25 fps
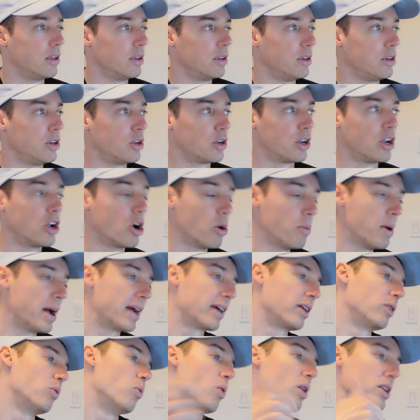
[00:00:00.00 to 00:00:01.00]
You can go
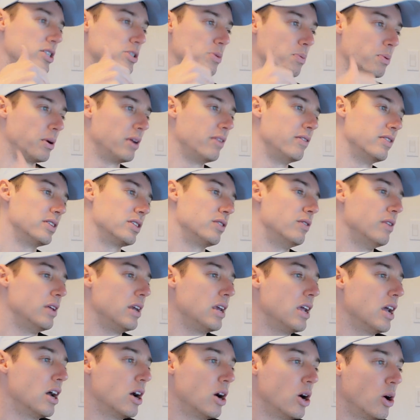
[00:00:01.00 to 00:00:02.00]
back and watch a previous
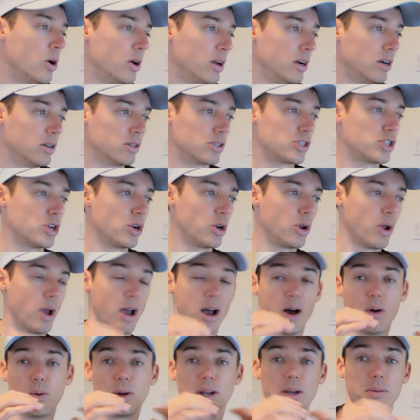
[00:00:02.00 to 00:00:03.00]
video and it'll show you
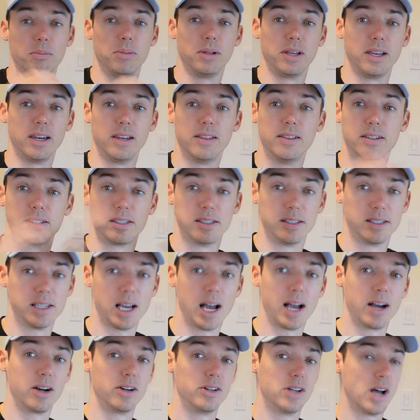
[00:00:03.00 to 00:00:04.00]
how we completed this
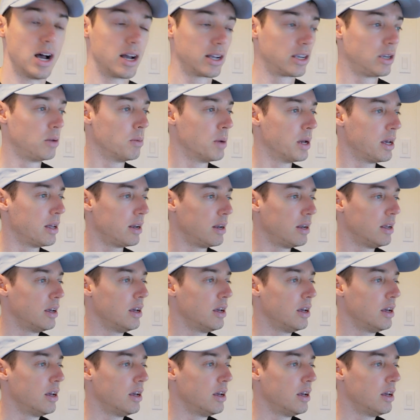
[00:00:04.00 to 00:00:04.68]
entire document.